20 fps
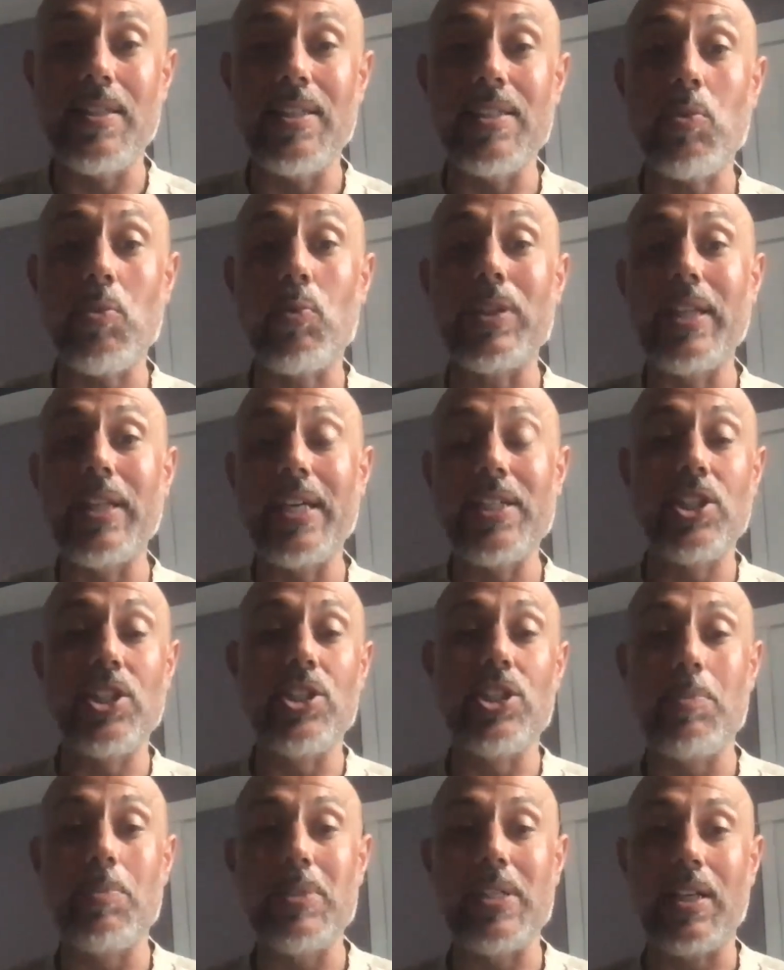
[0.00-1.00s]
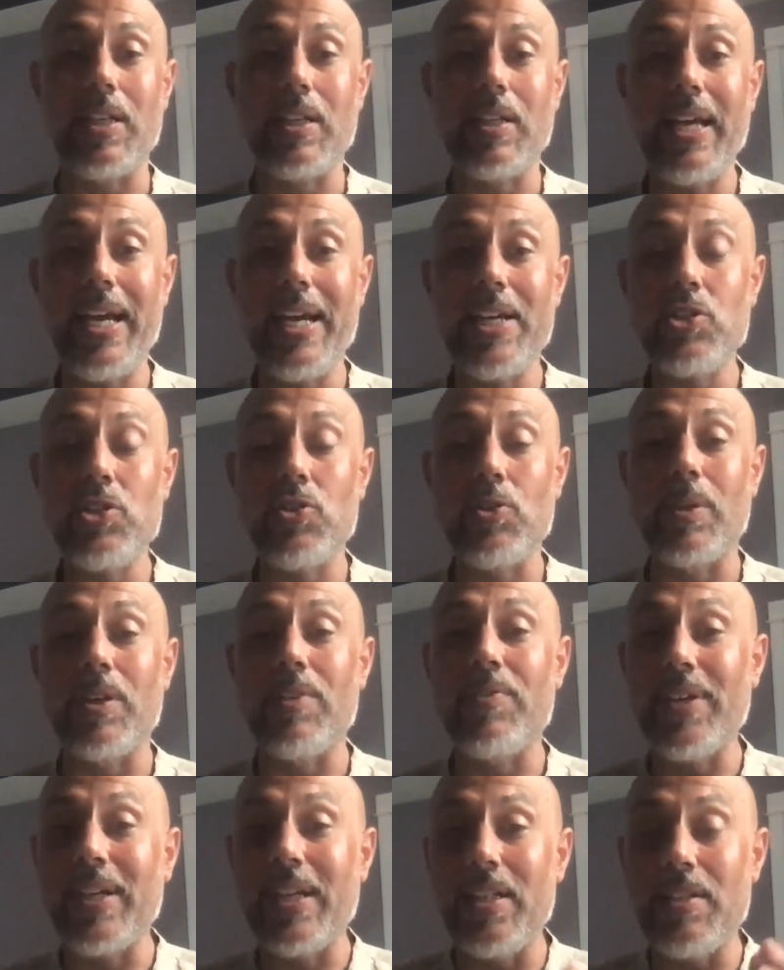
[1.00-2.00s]
relationships in a classroom on a
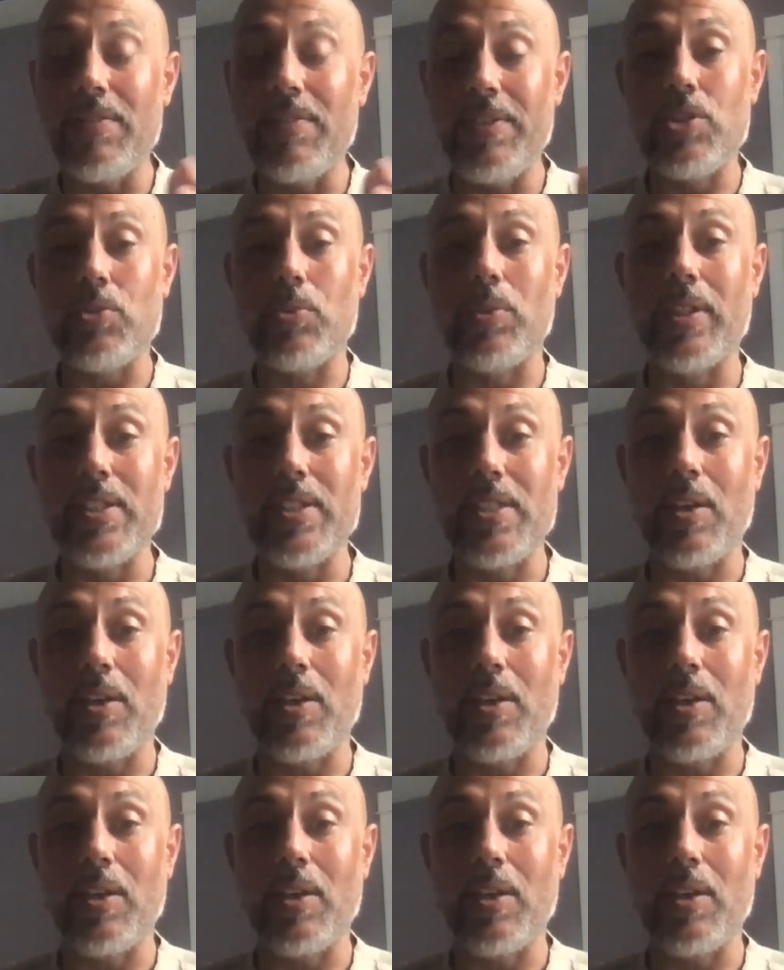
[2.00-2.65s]
very individualistic